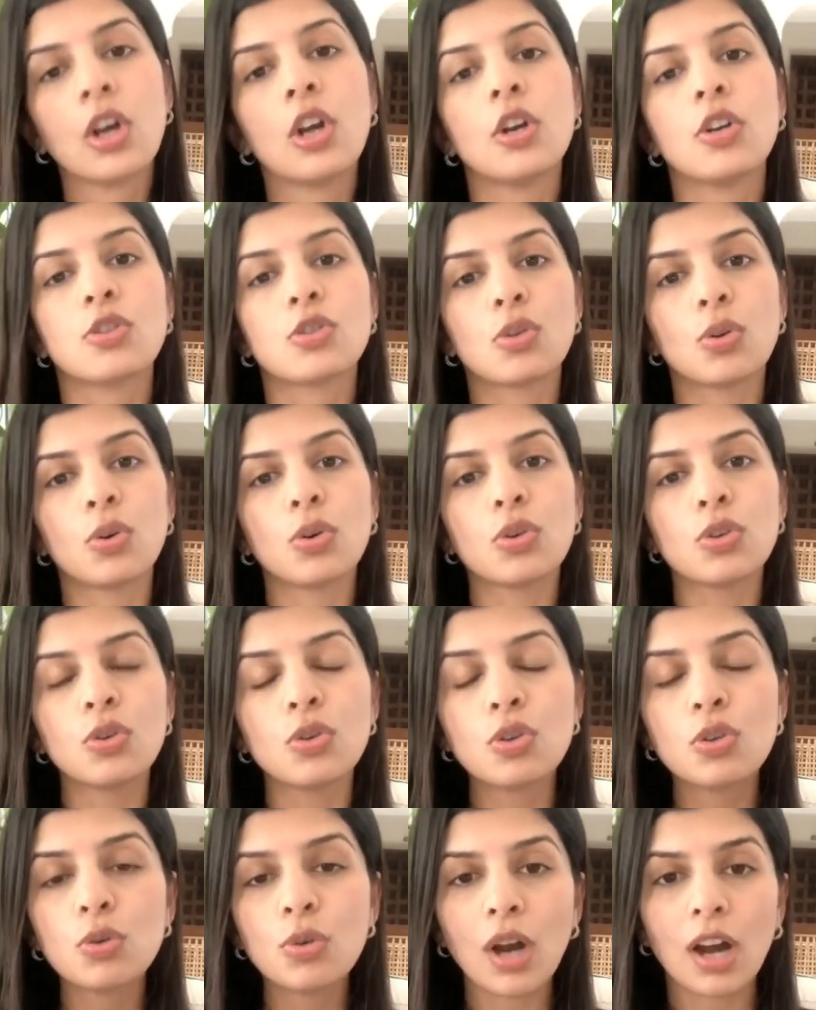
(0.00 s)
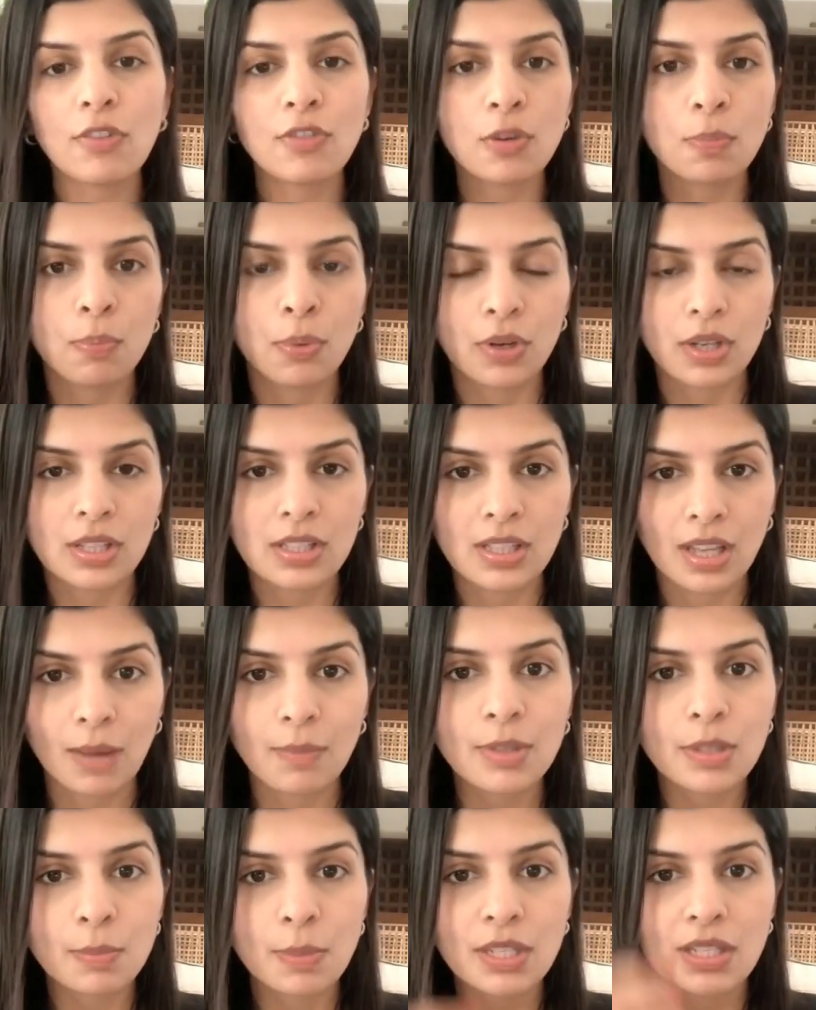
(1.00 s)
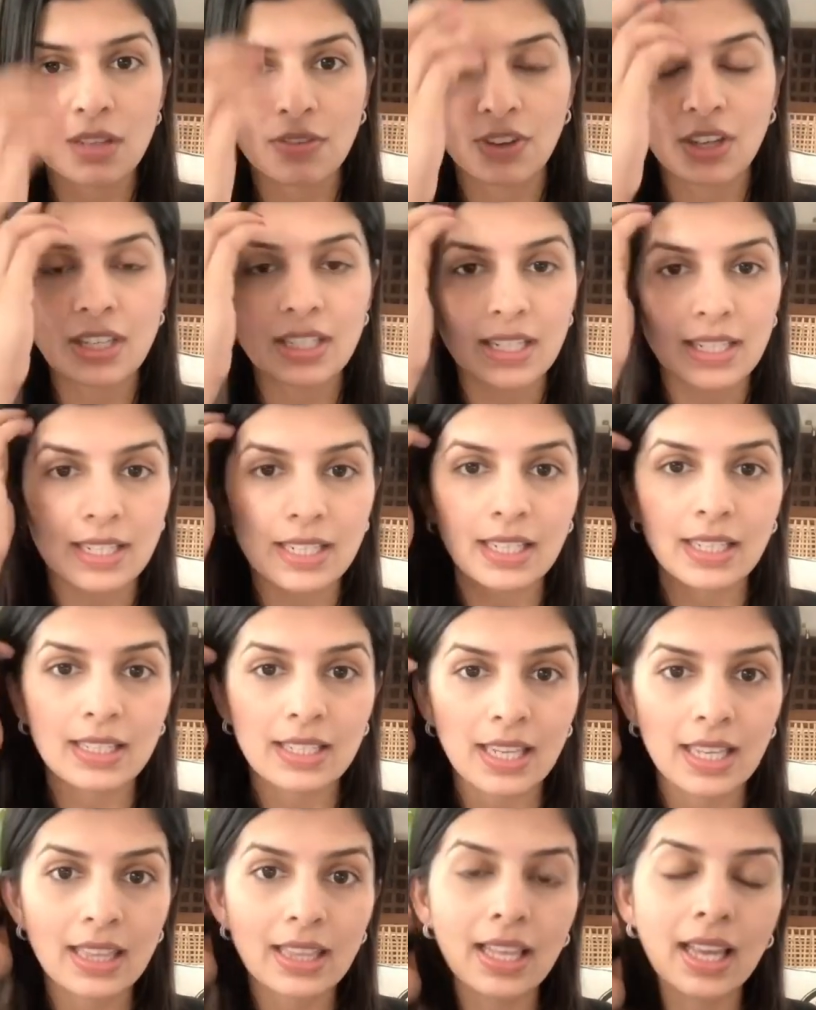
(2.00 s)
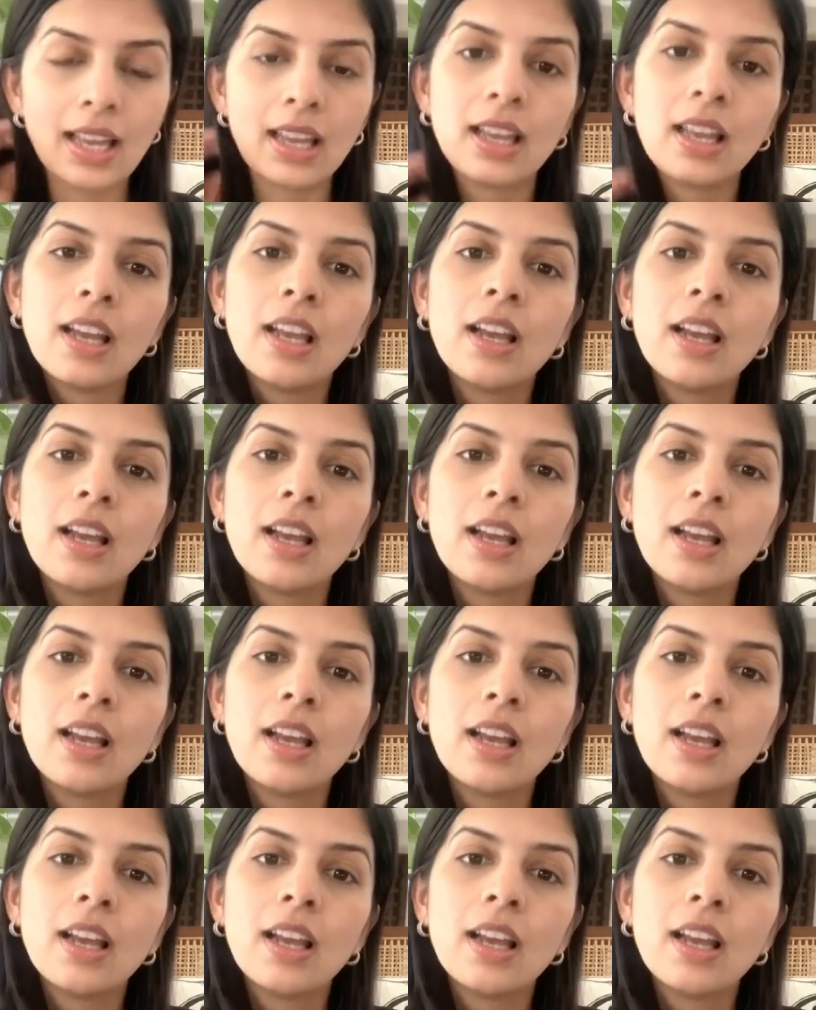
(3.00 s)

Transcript: So you do have to put in some specific details in there.